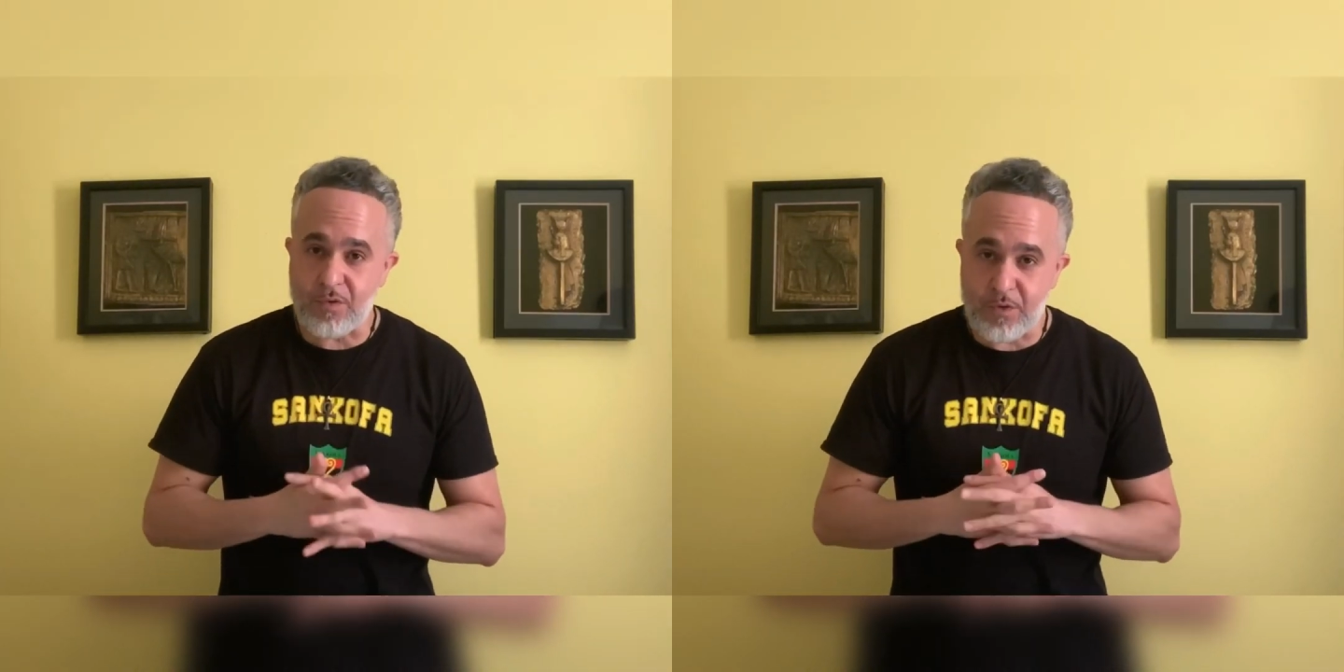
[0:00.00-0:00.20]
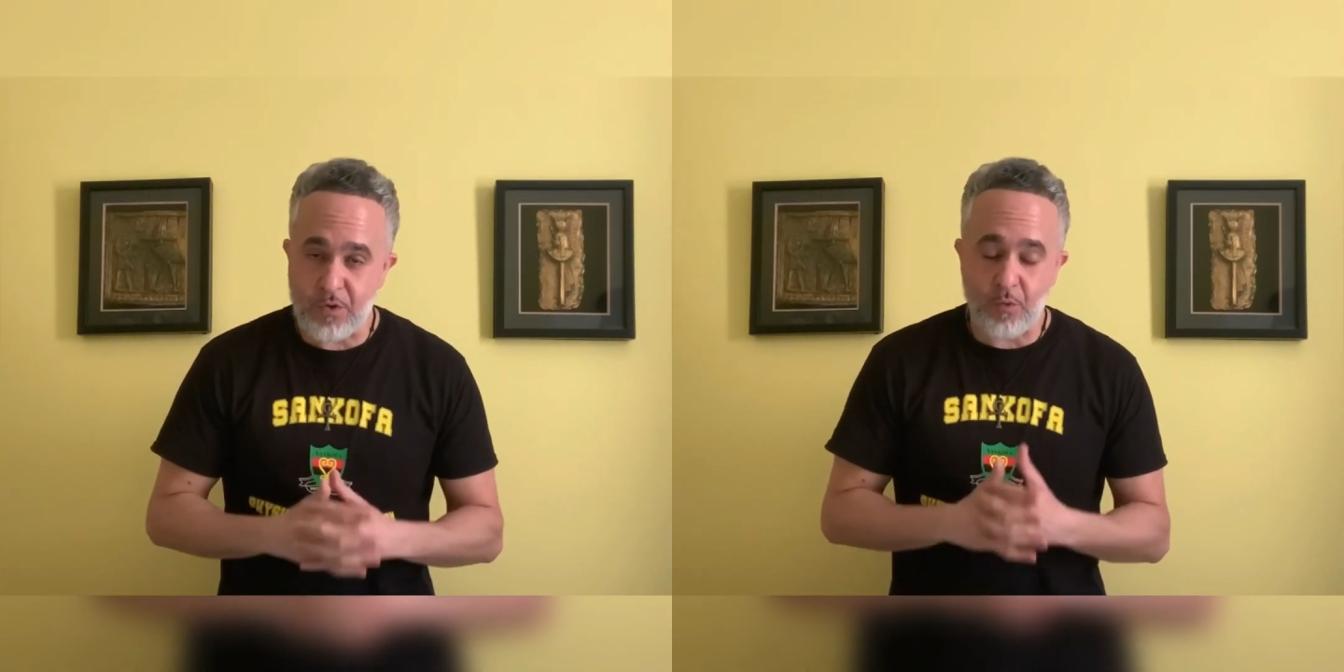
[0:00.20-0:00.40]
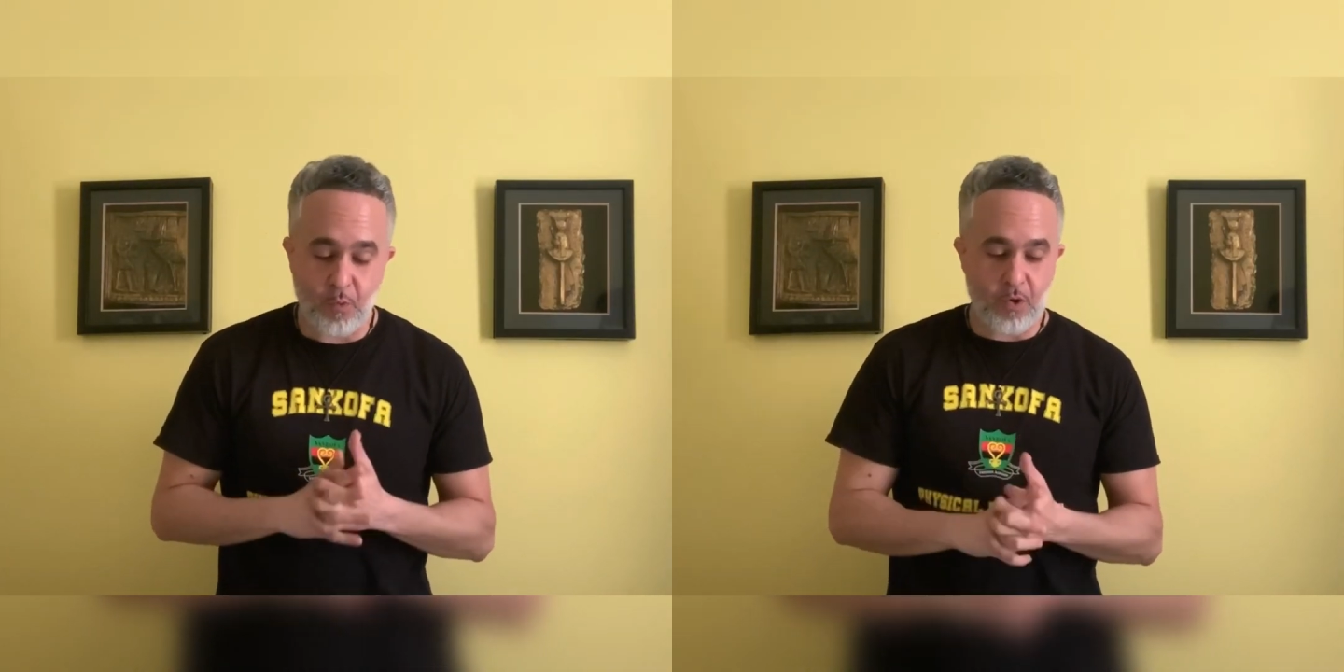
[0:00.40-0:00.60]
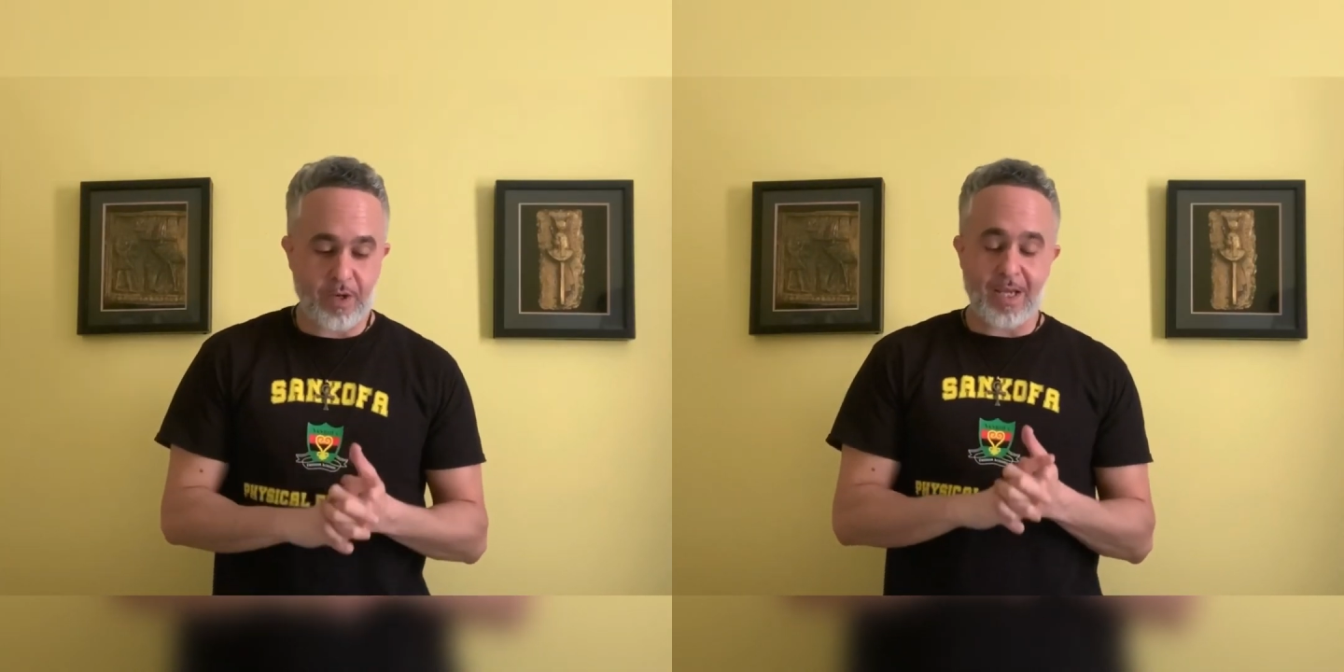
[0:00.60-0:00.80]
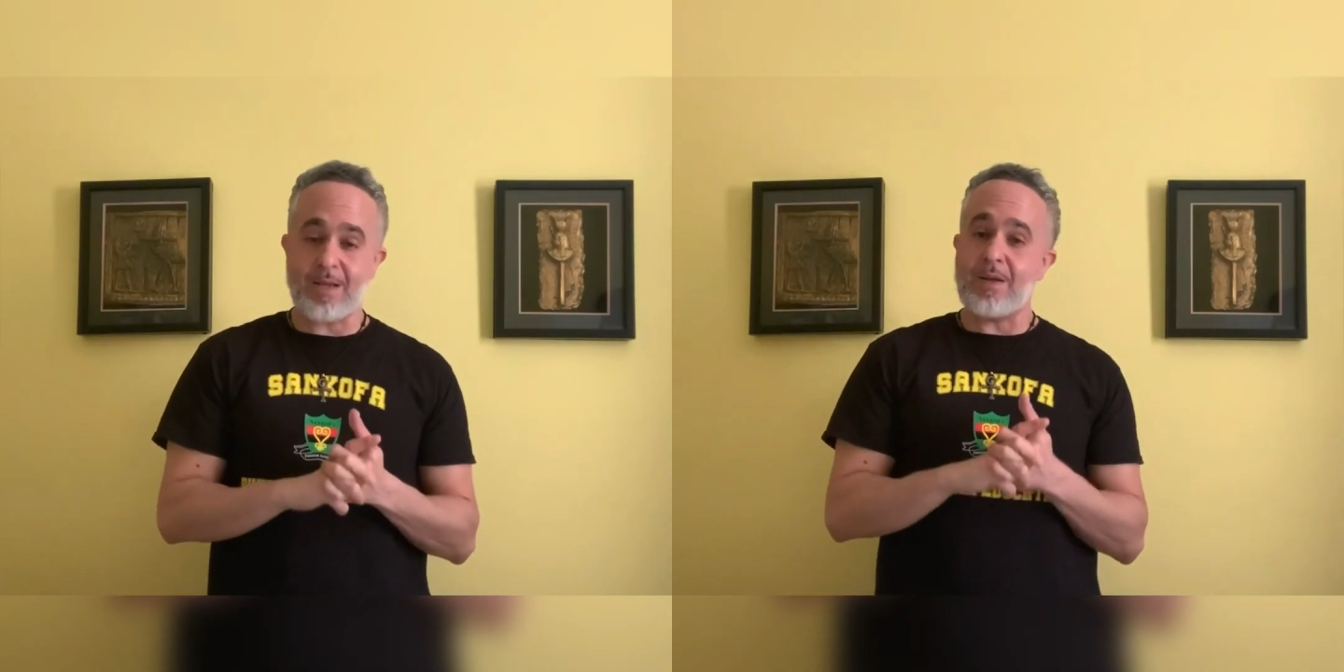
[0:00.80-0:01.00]
your work
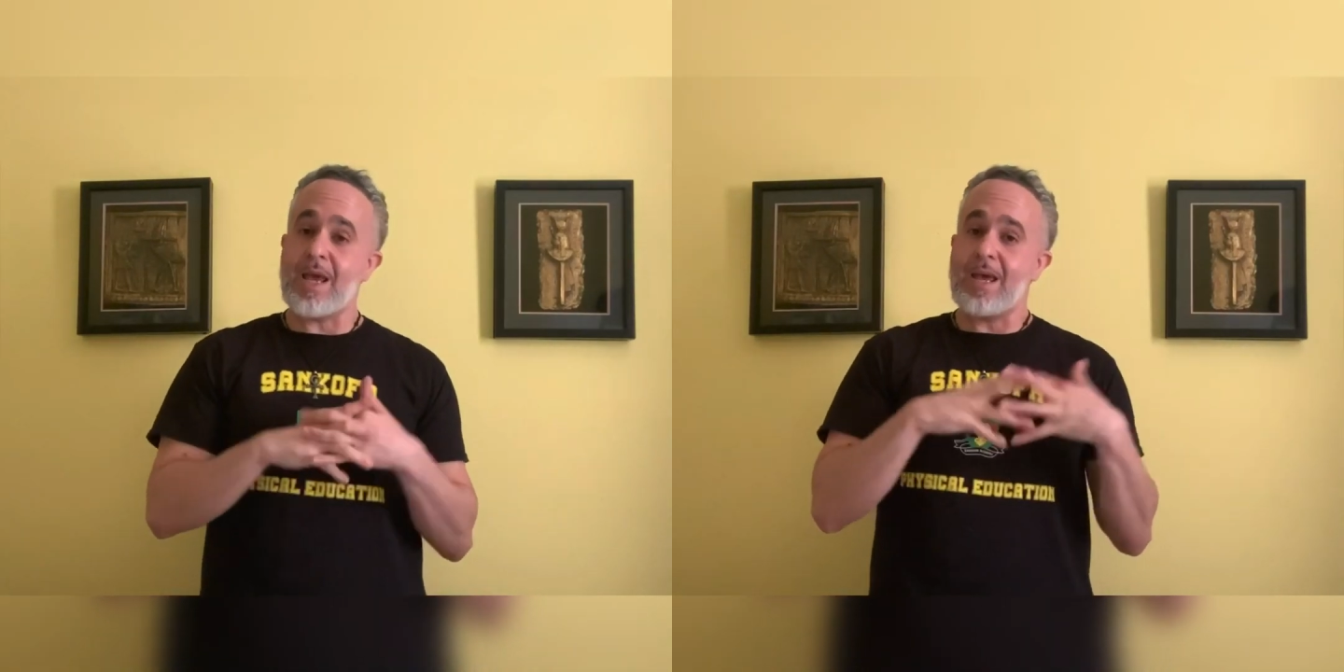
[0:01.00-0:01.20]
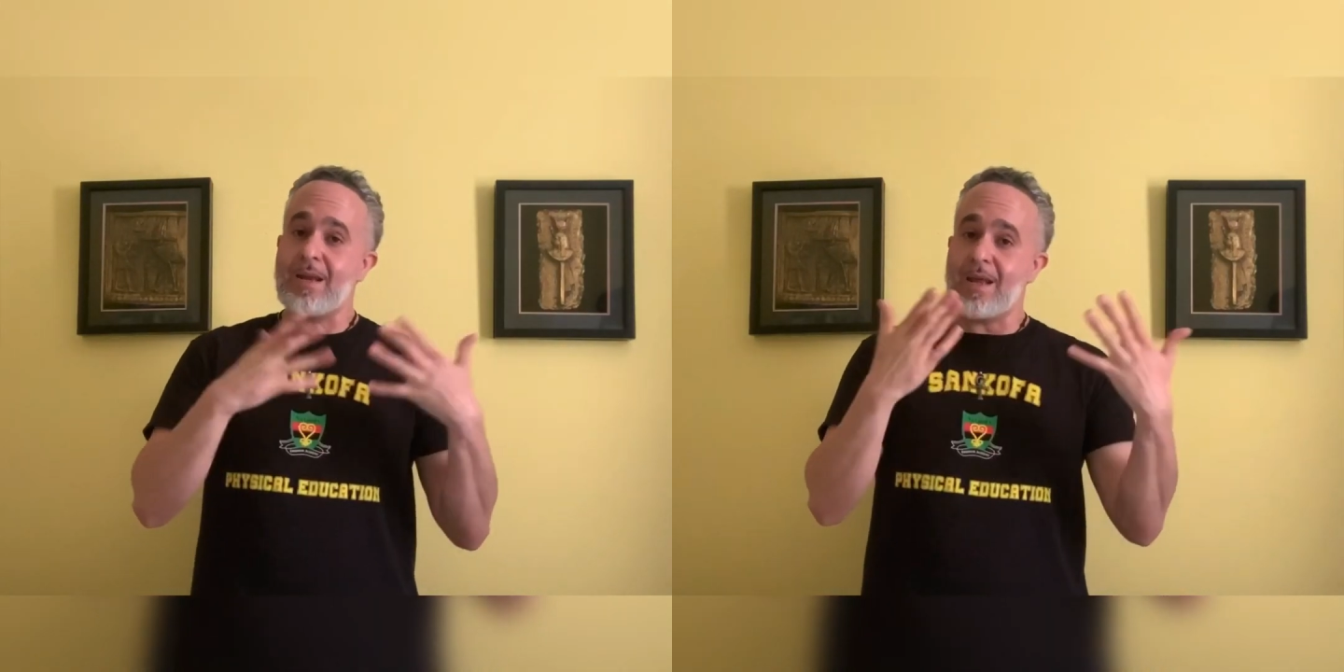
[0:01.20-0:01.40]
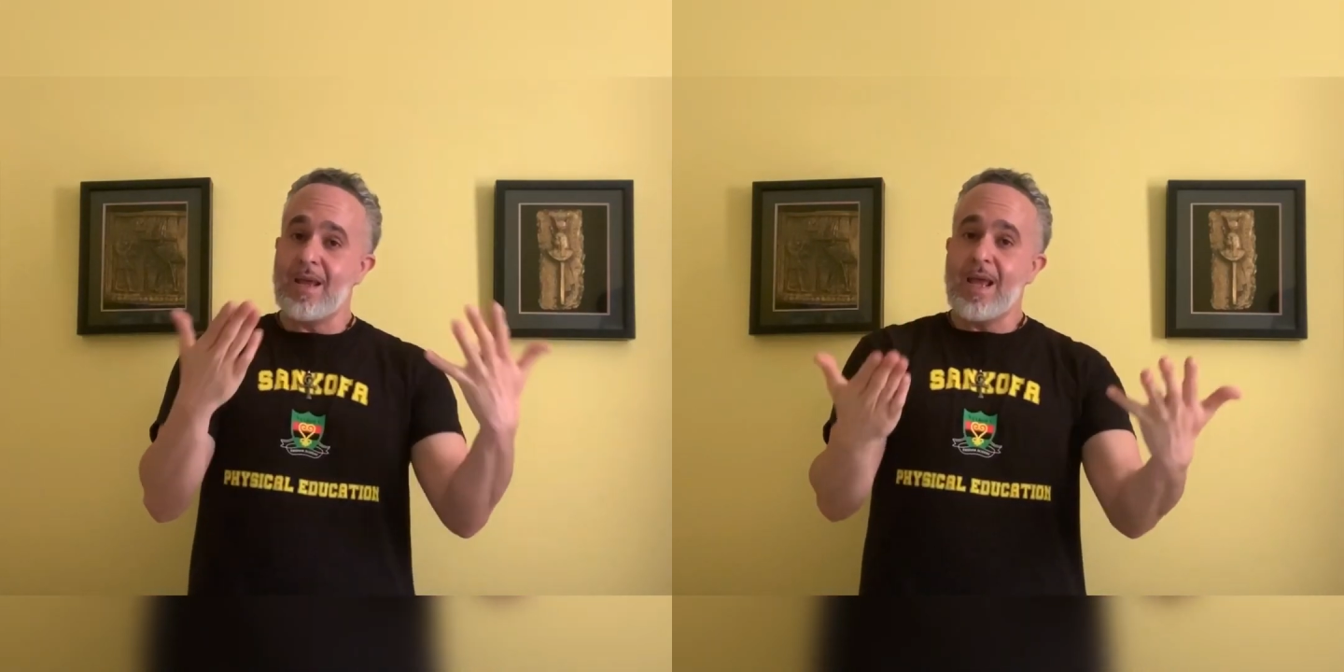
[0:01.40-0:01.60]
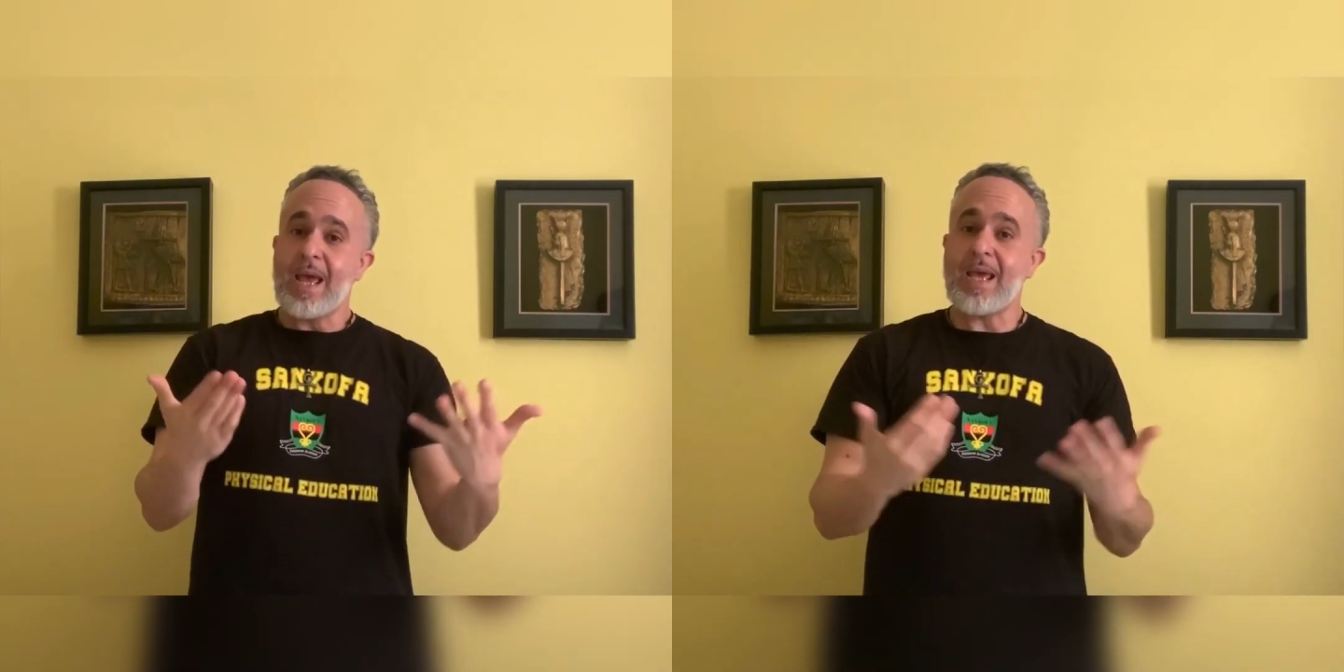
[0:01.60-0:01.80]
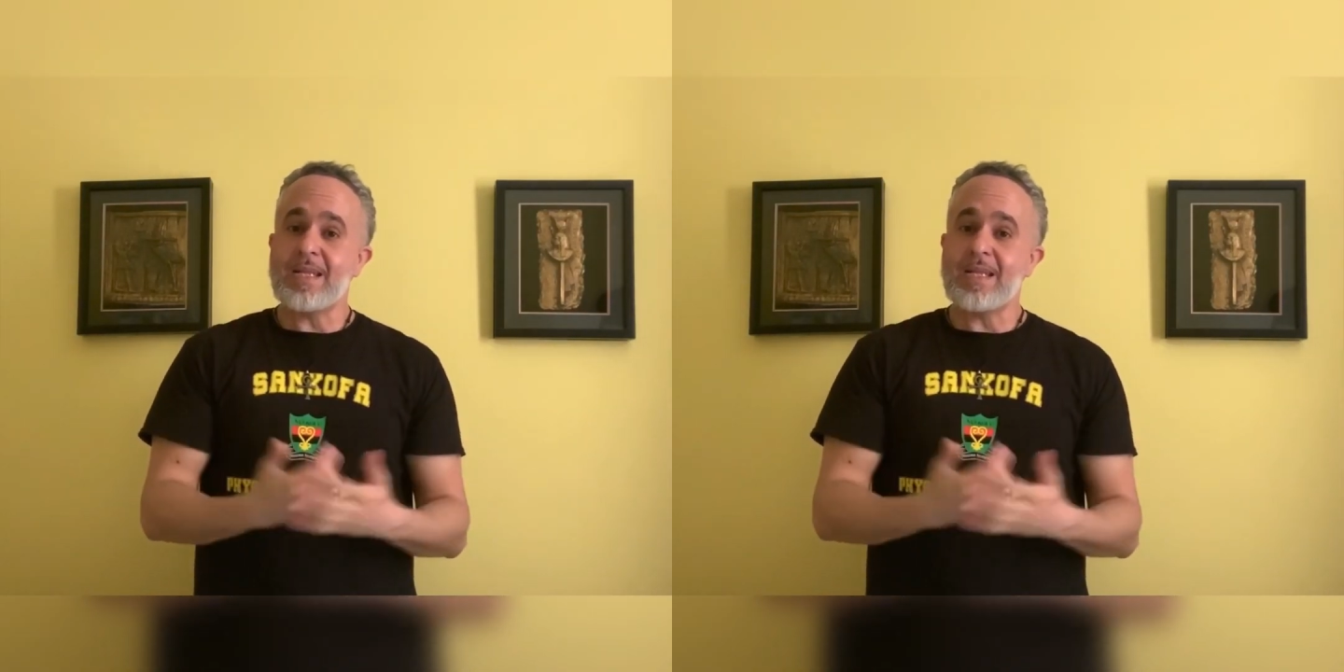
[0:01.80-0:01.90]
and